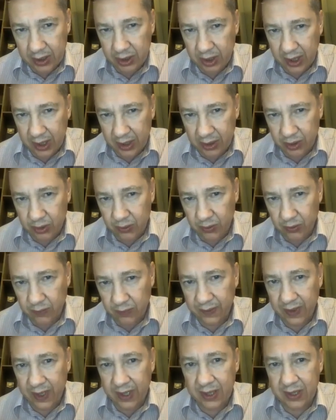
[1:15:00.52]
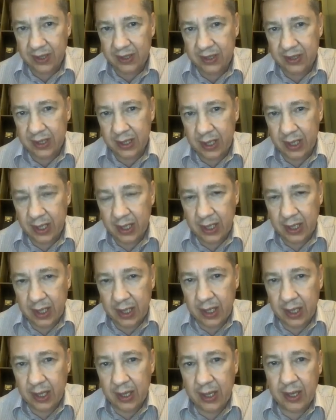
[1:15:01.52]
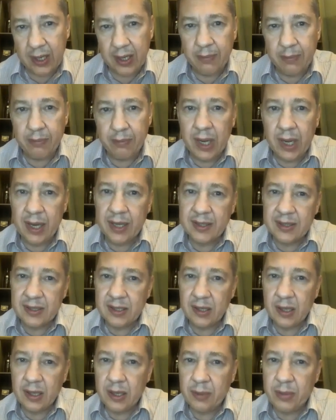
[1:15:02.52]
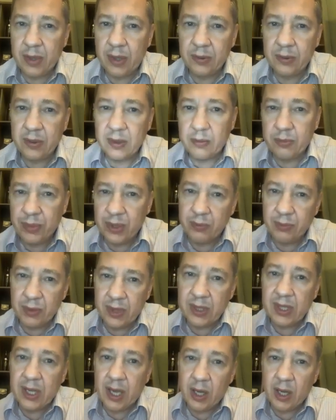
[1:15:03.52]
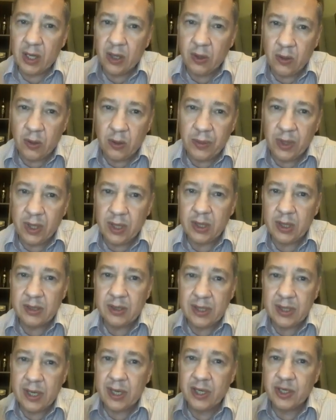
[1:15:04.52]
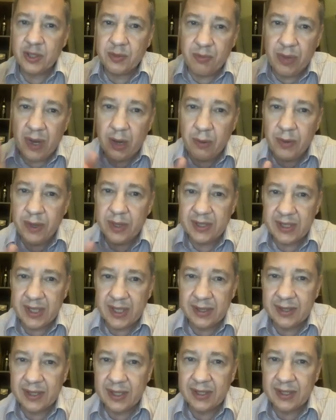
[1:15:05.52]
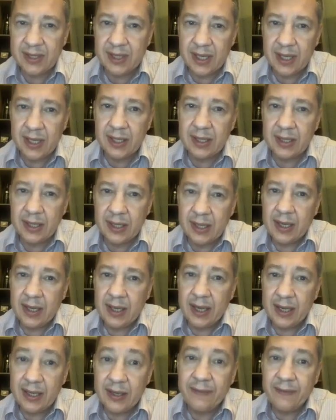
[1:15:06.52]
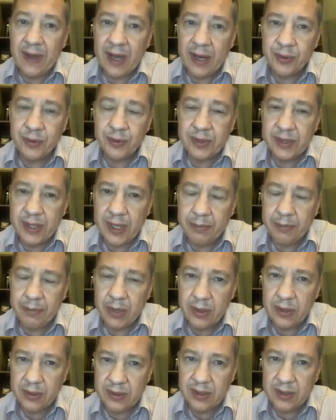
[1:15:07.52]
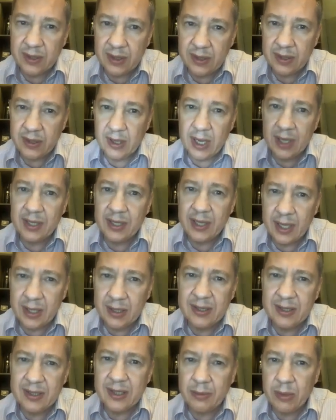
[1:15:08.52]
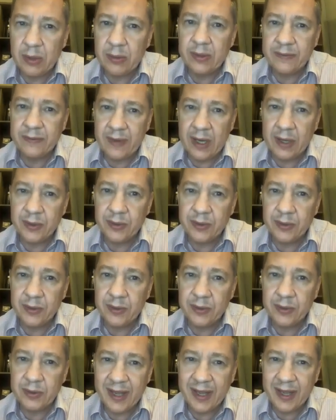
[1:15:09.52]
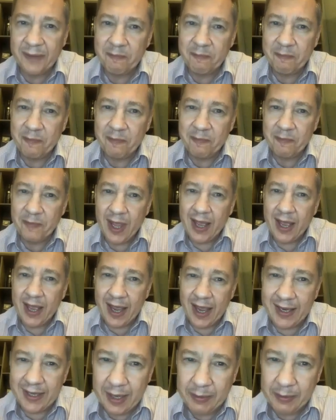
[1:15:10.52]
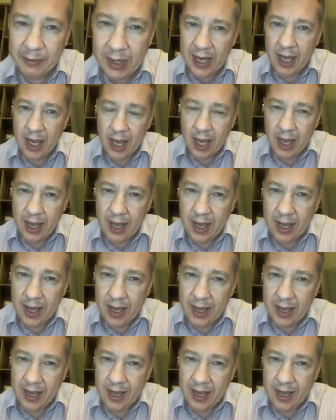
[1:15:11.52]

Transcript: tried to find this balance about between the economic / power success and the values, yeah, because at the end it's about the values, yeah. And I must say,